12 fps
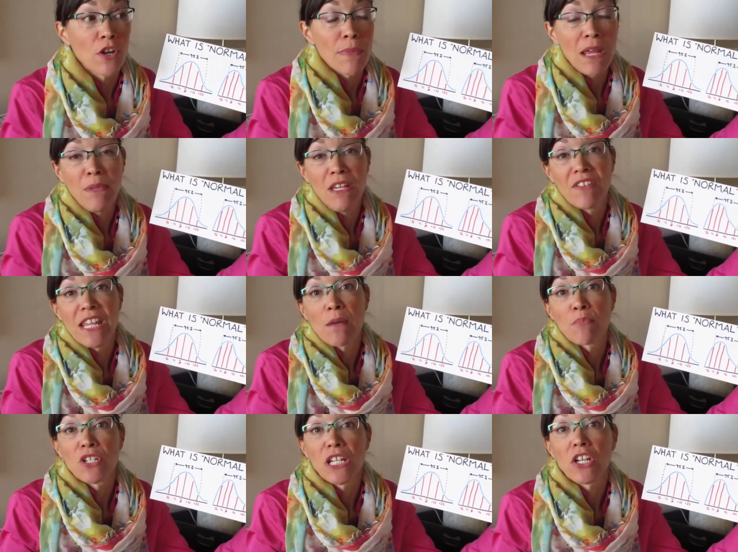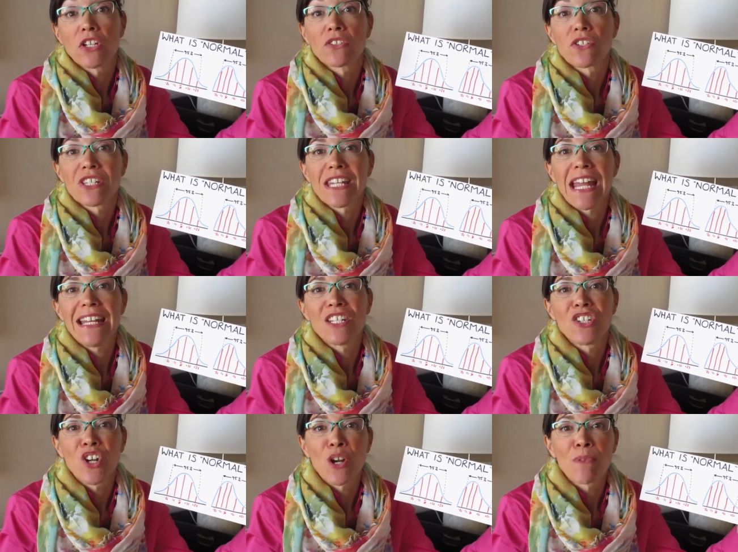or maybe even that particular state,
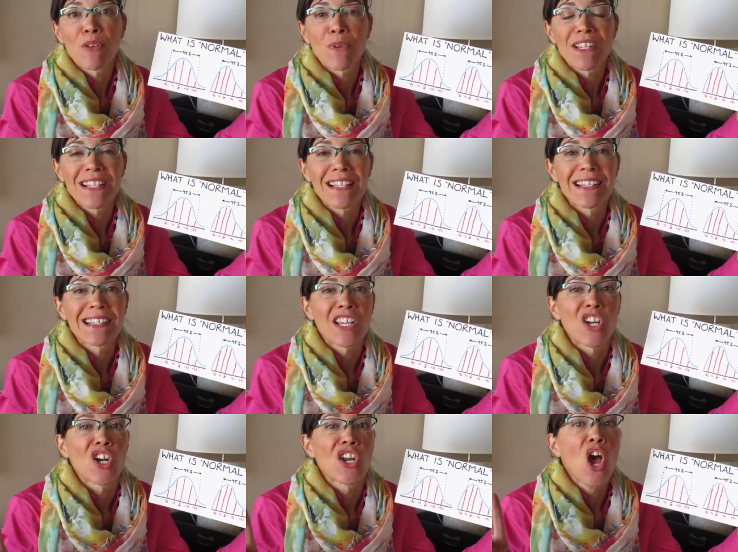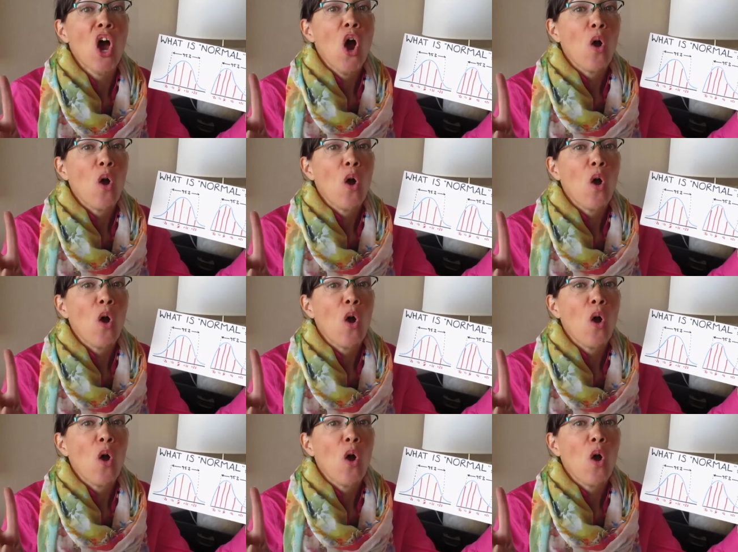determine what's considered